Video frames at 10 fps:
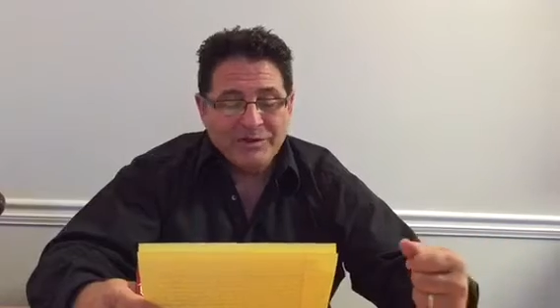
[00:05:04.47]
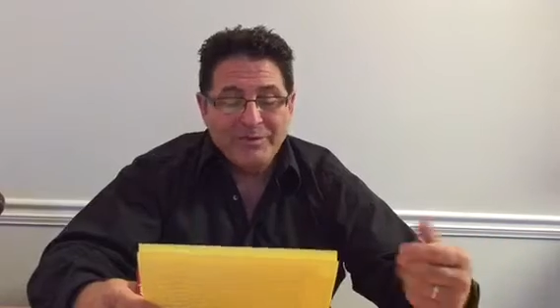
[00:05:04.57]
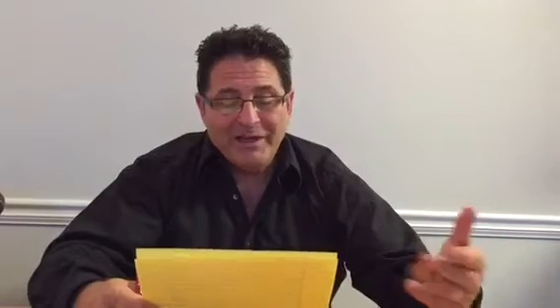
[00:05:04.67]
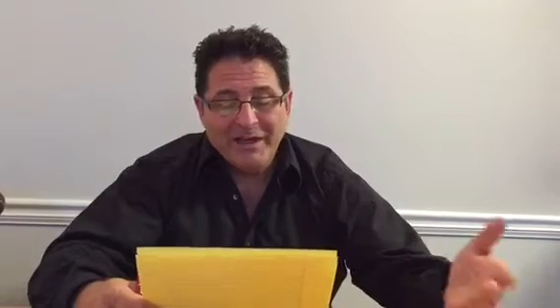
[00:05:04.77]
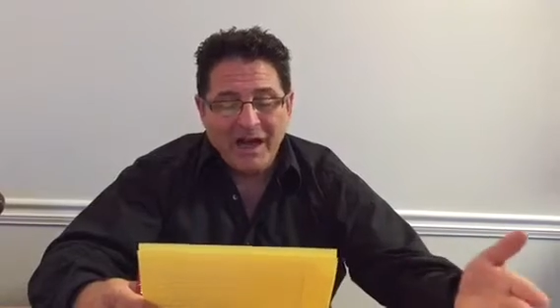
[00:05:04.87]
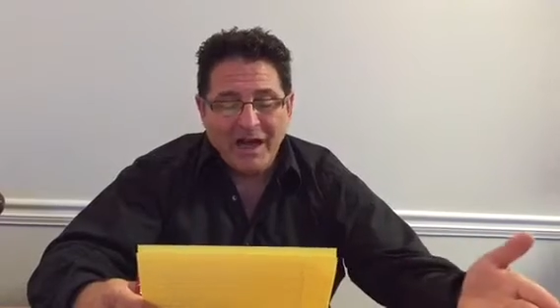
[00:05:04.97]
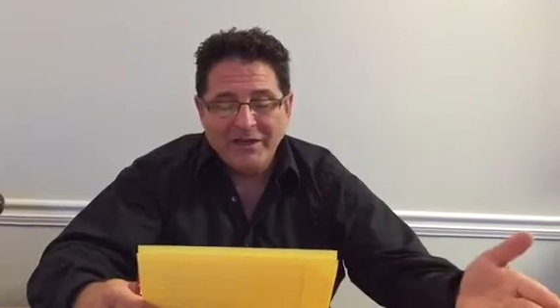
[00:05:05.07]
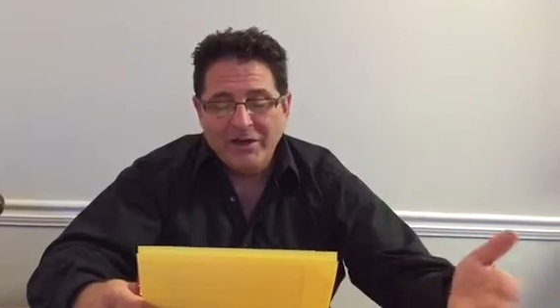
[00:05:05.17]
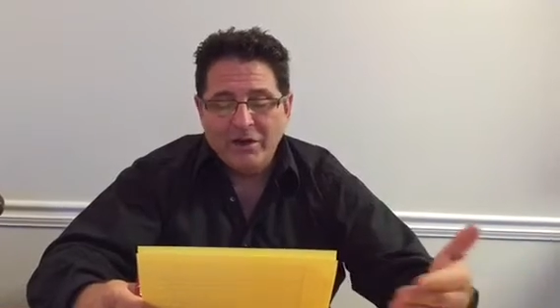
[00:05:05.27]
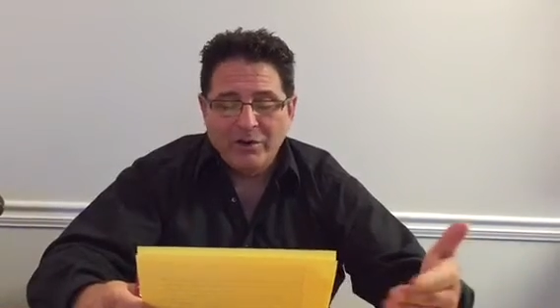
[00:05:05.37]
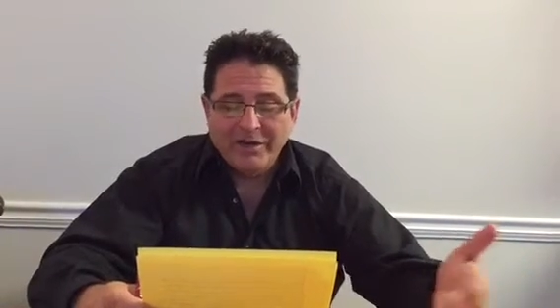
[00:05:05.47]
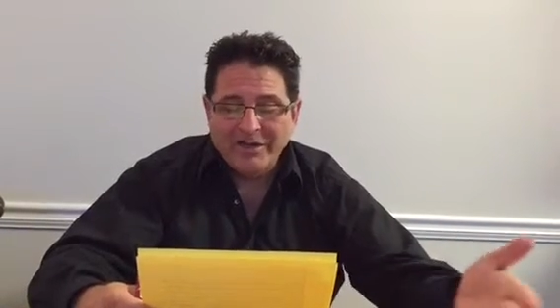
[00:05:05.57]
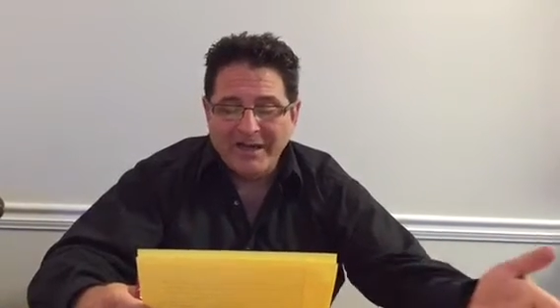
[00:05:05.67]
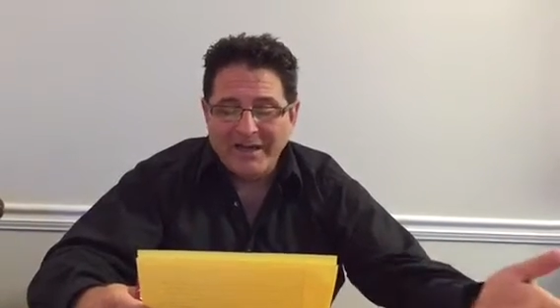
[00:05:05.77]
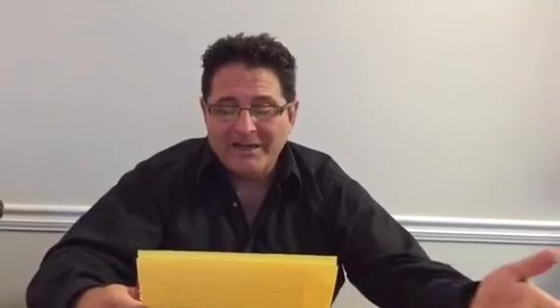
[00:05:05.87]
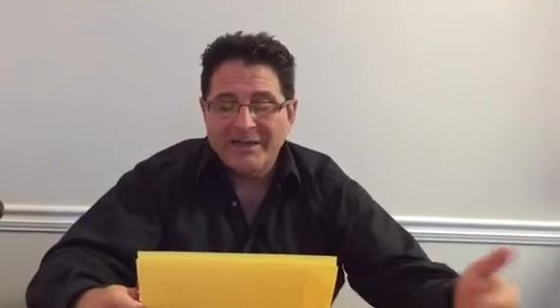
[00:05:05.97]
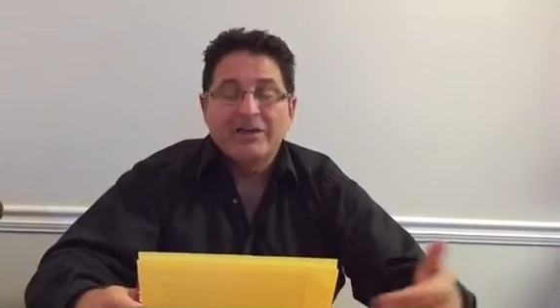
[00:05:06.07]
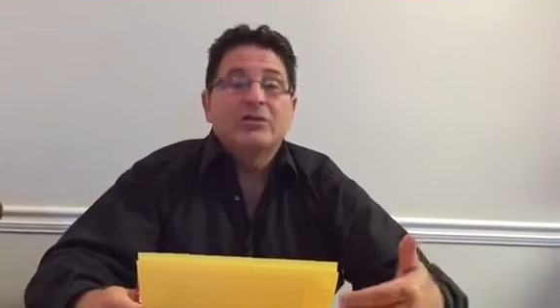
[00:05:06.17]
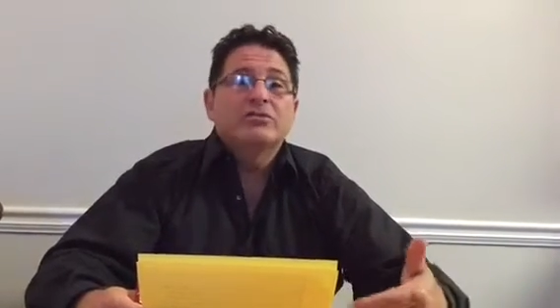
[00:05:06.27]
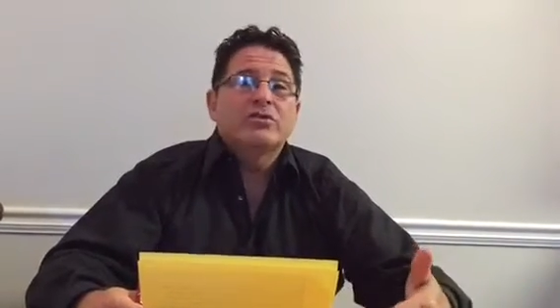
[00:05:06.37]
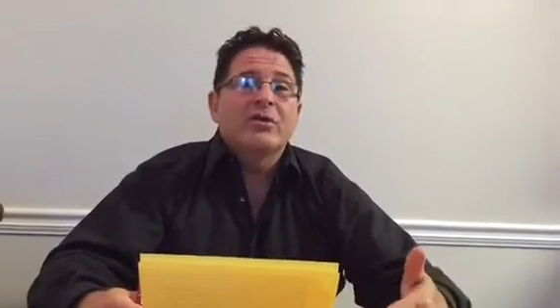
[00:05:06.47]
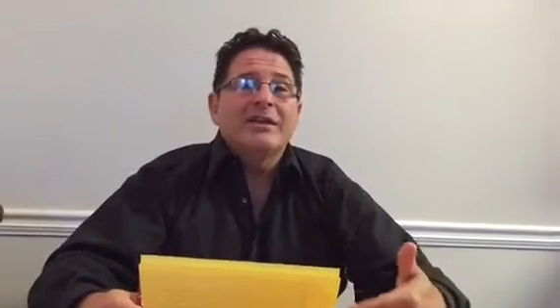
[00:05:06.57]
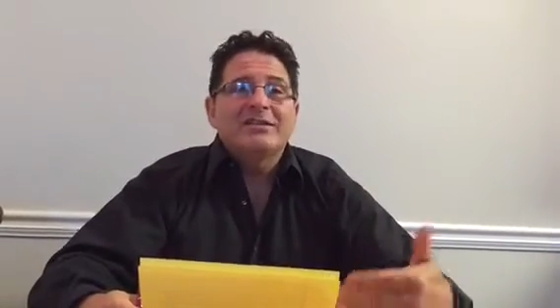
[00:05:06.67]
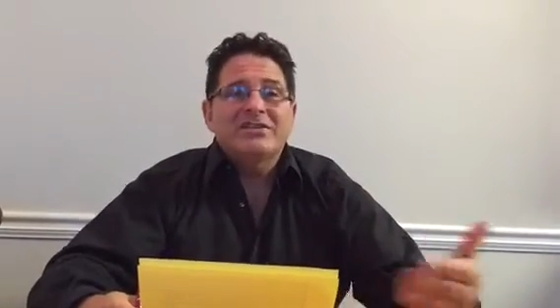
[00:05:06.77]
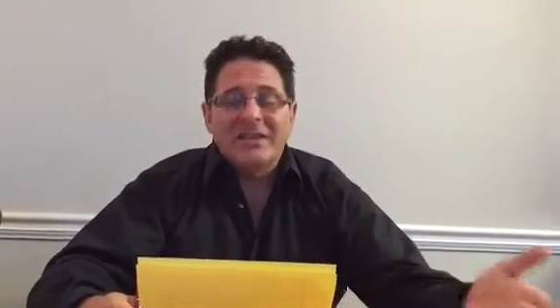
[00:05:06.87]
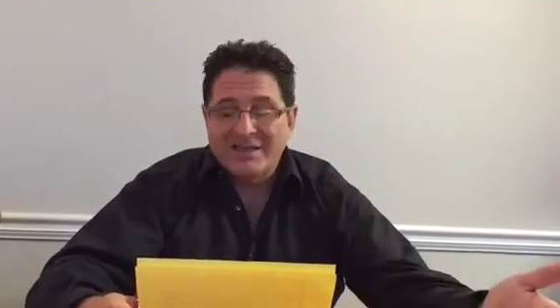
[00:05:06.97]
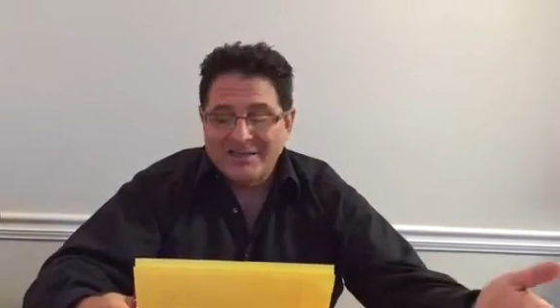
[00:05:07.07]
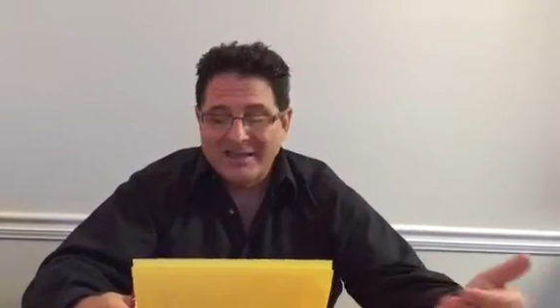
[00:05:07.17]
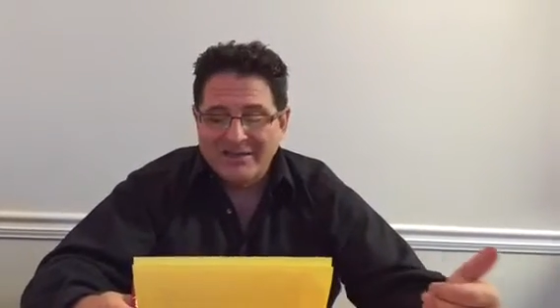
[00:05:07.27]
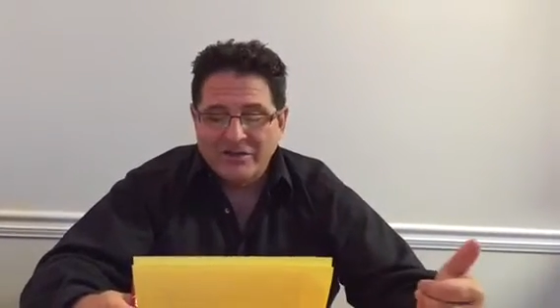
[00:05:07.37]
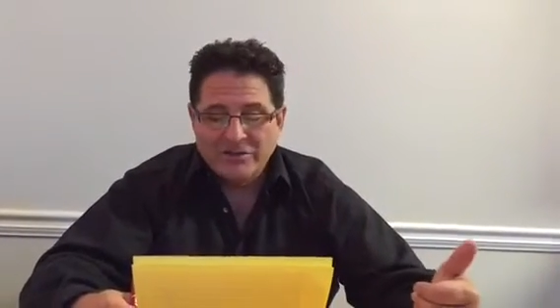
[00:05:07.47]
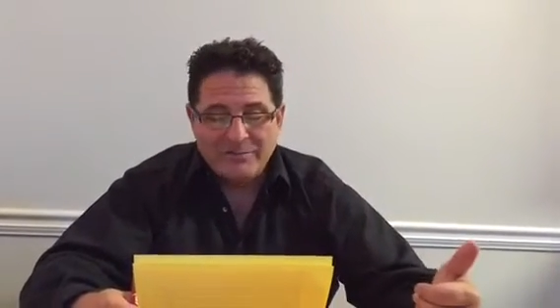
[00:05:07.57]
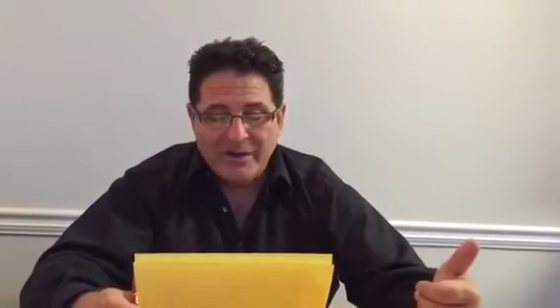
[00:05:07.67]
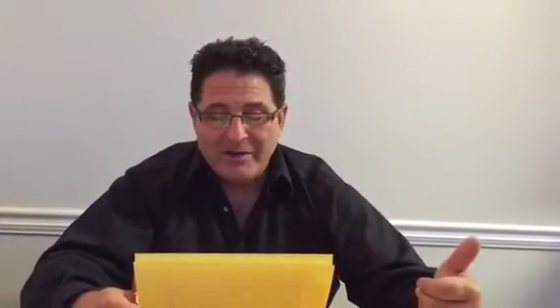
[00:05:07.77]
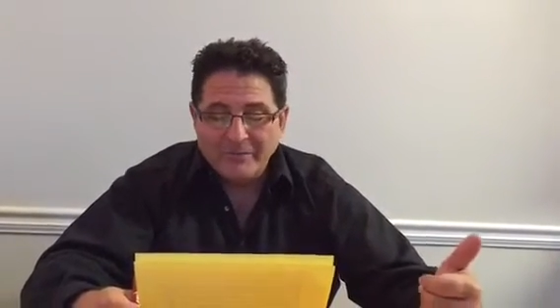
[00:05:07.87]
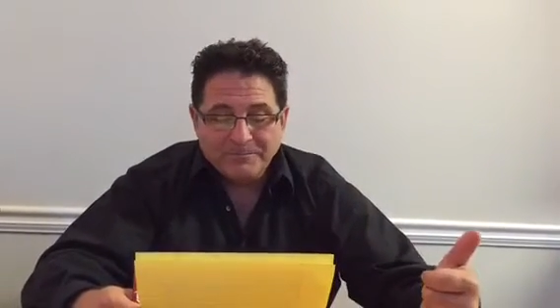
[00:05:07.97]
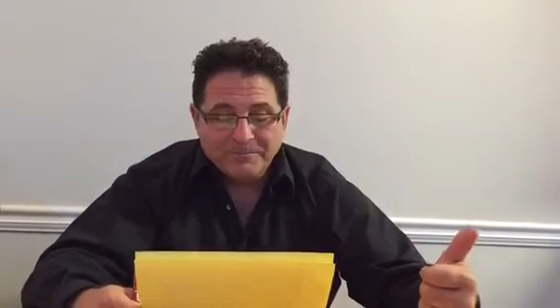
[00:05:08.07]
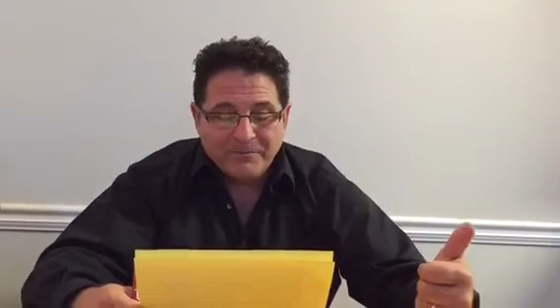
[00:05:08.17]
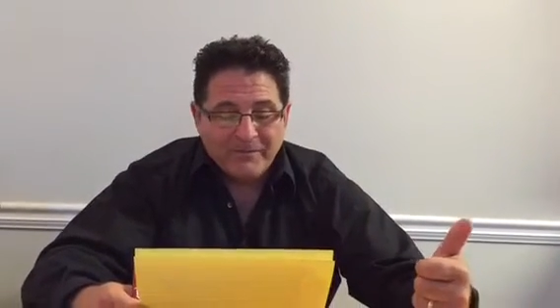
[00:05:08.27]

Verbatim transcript: you meet a guy, you go on a date, it goes great, second date goes better.